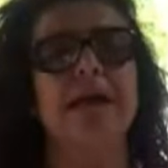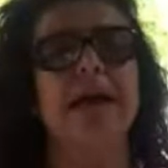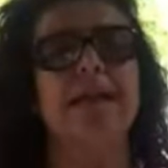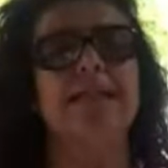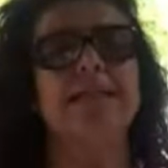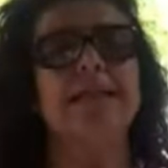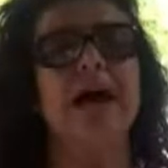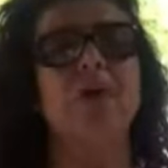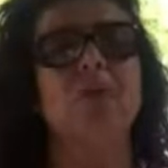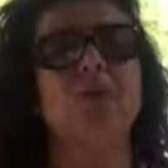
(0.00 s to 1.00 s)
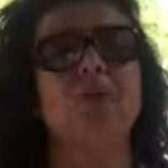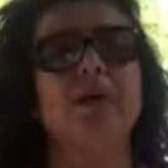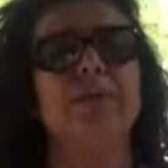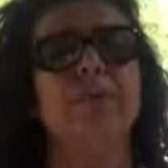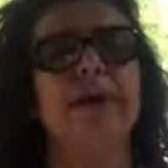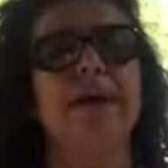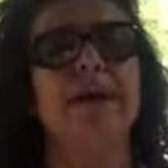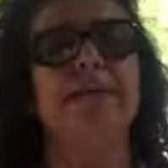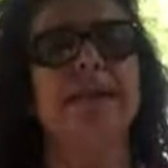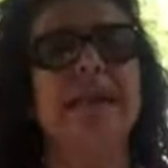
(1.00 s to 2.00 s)
and the outgoing
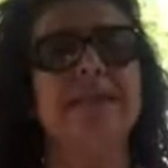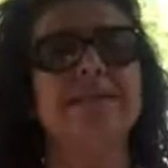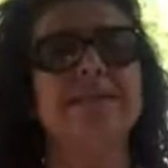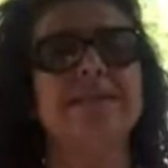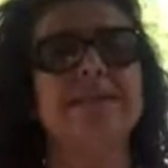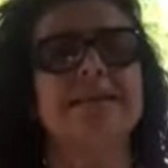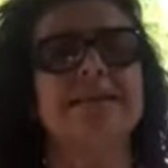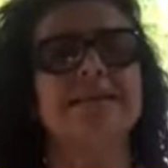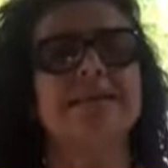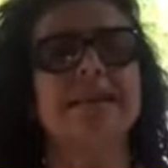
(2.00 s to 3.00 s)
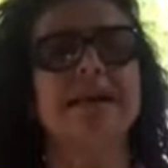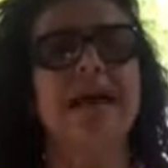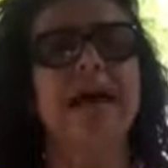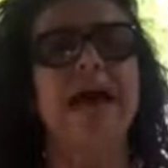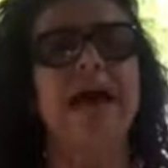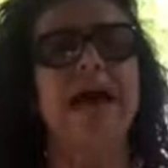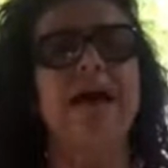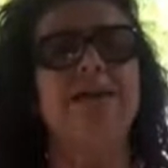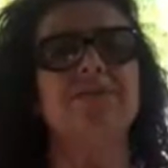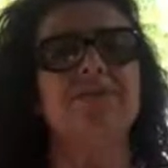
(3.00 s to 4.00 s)
breath cleanses
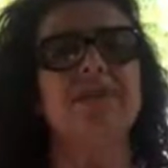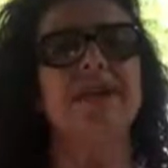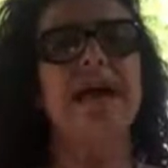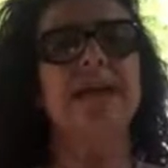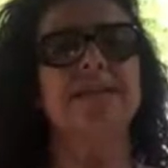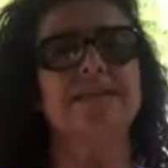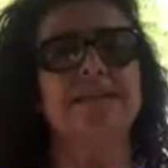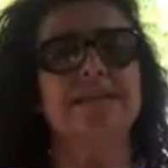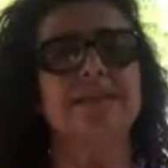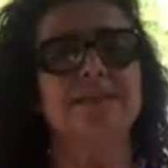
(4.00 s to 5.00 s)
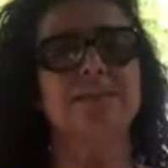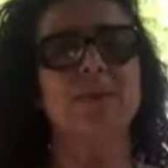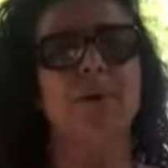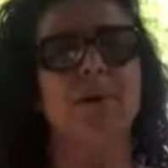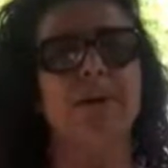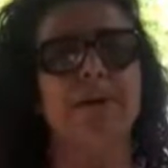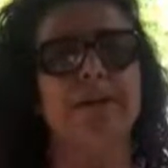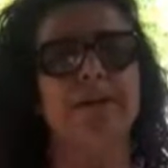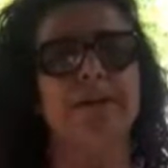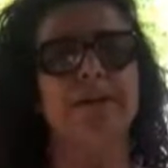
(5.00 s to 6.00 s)
and relaxes the
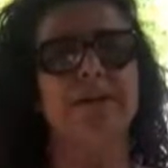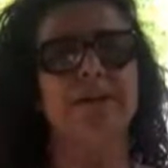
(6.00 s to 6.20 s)
body.